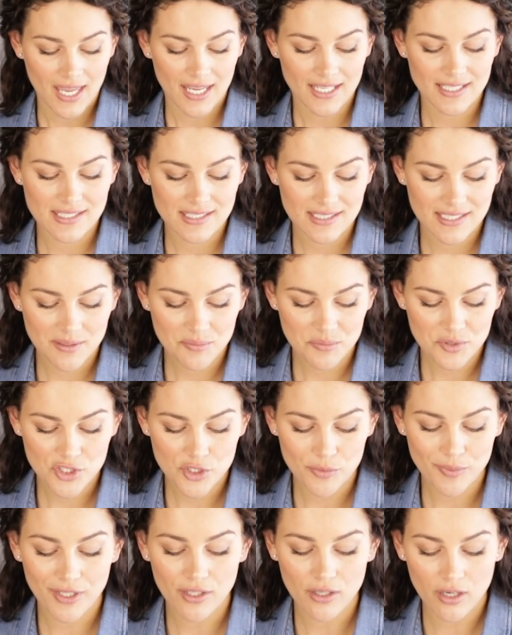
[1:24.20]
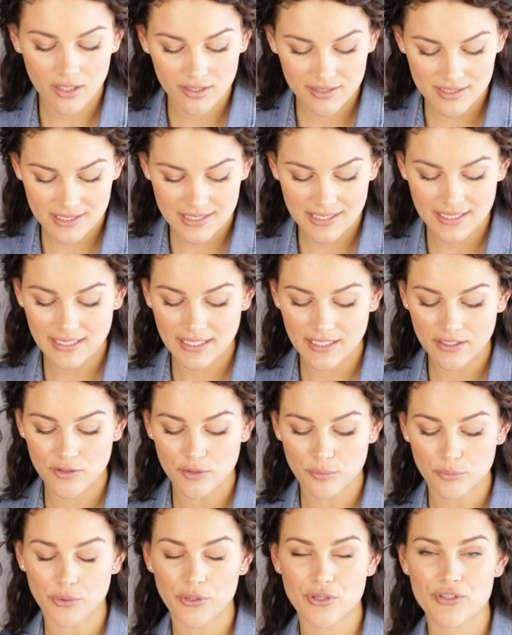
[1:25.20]
It seems to be constantly in
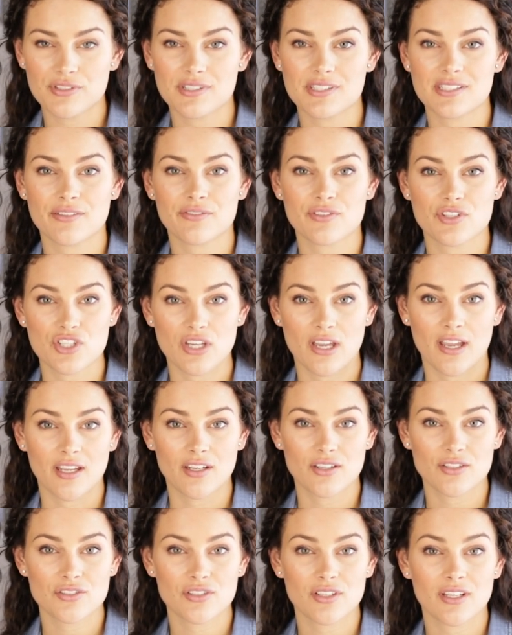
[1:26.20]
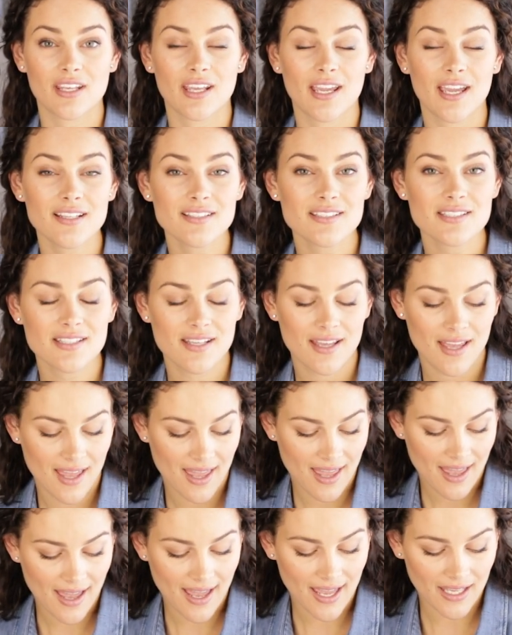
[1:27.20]
the process of change, yet,
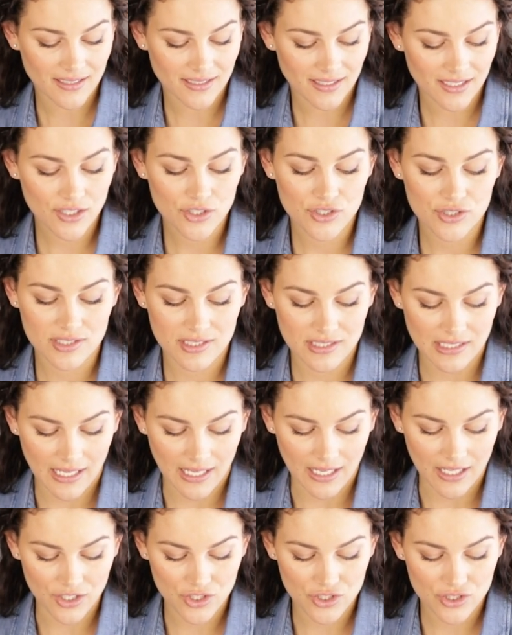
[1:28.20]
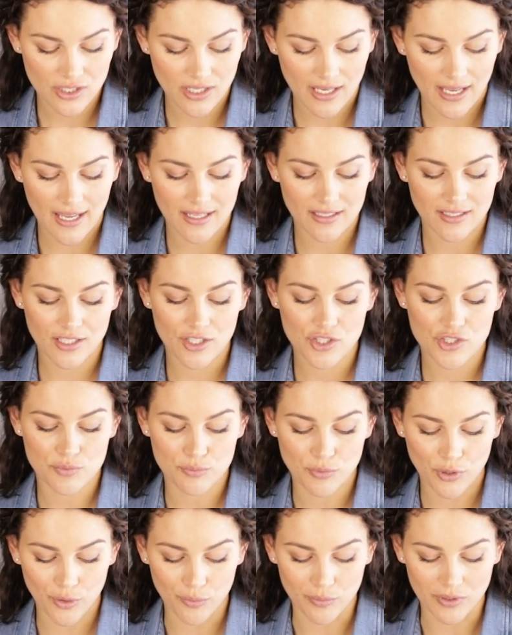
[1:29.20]
at each stage, at each
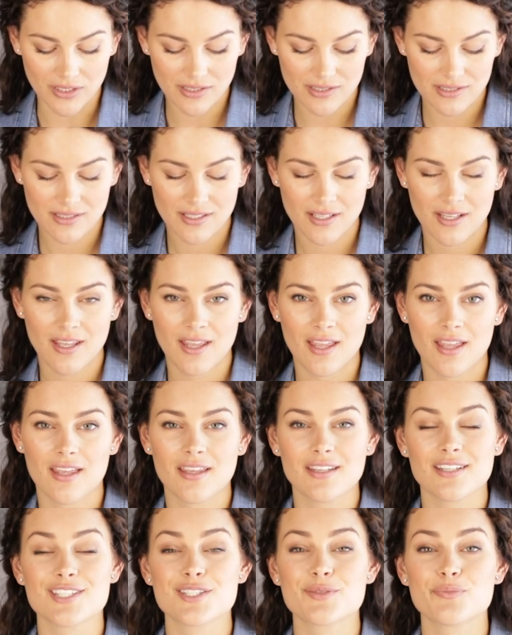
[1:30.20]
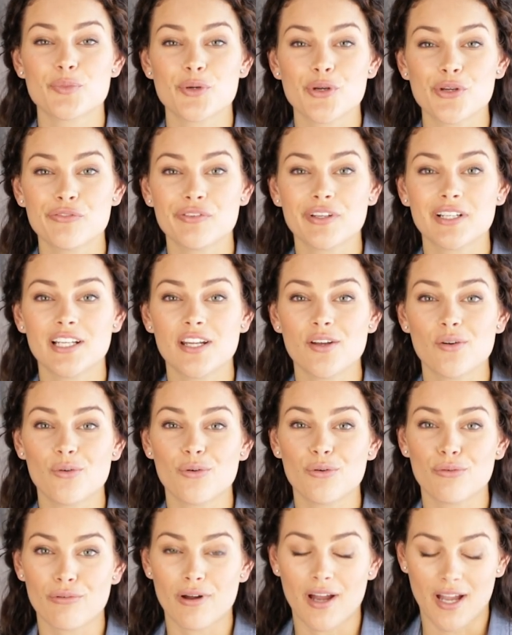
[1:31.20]
moment, it is perfectly
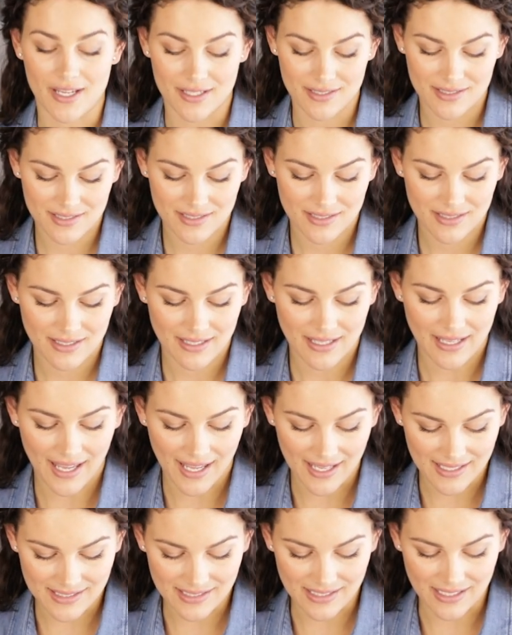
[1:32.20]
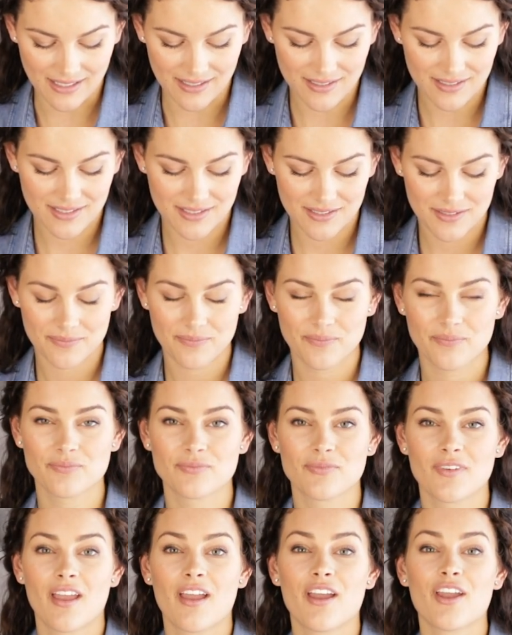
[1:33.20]
all right as it is.
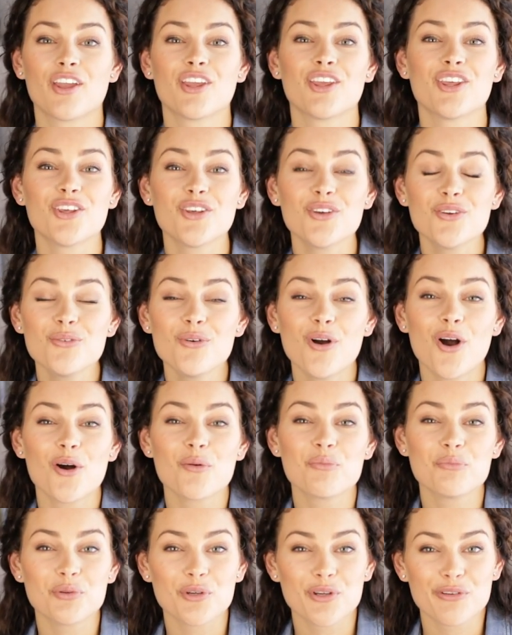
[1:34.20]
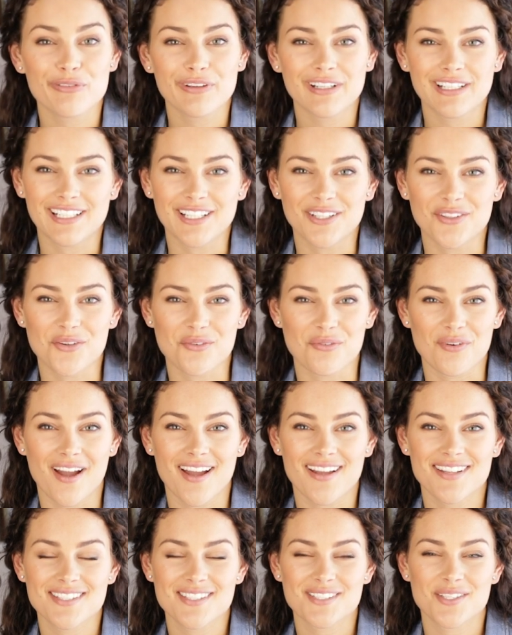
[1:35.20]
You are perfectly all
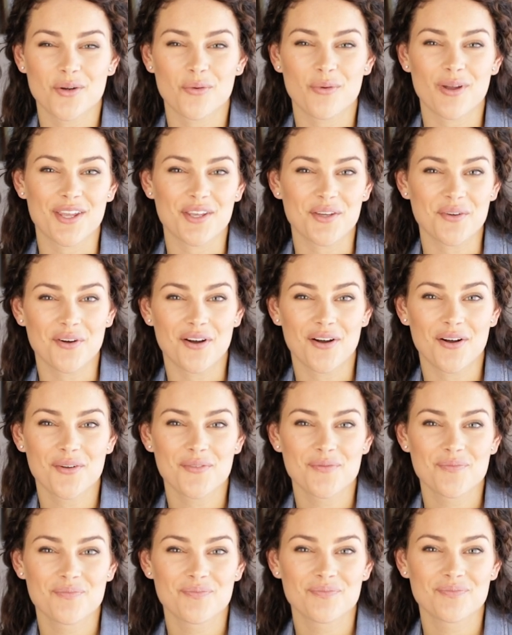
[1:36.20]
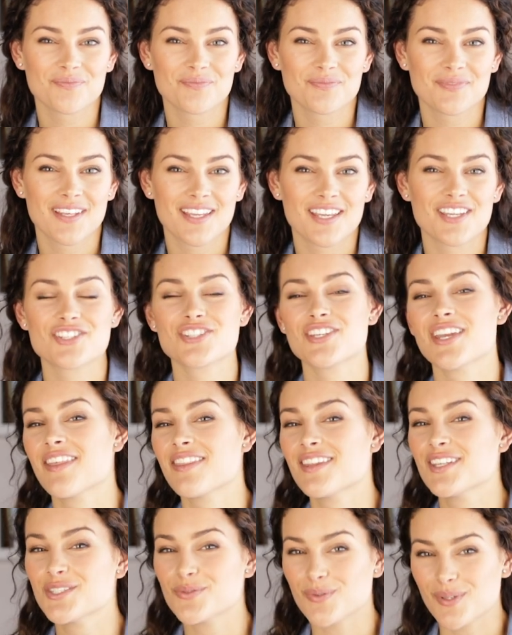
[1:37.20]
right where you are. Share
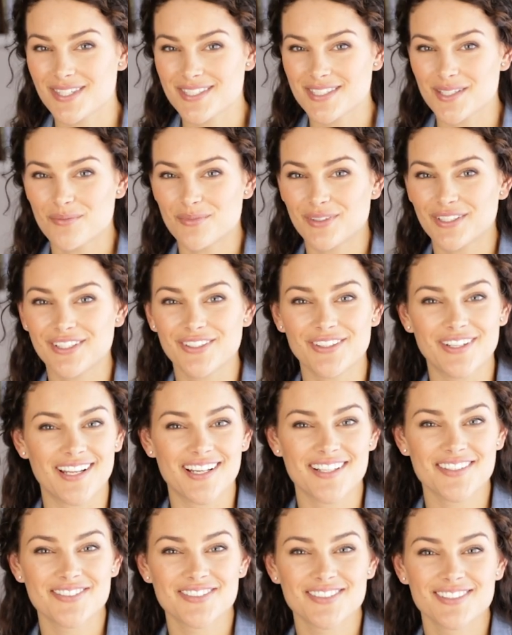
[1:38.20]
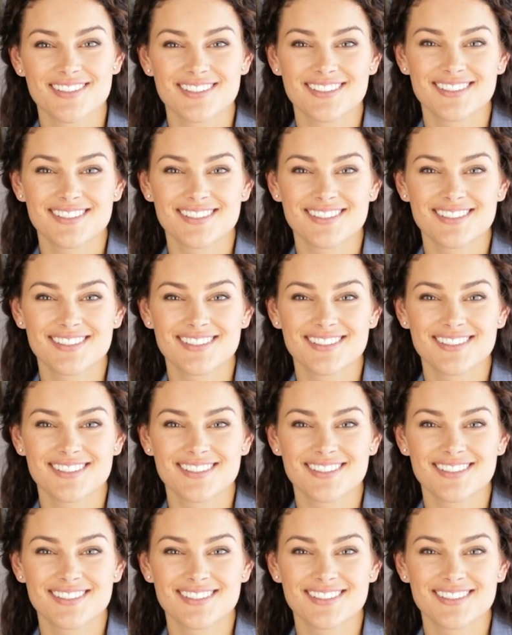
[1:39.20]
this with someone you love.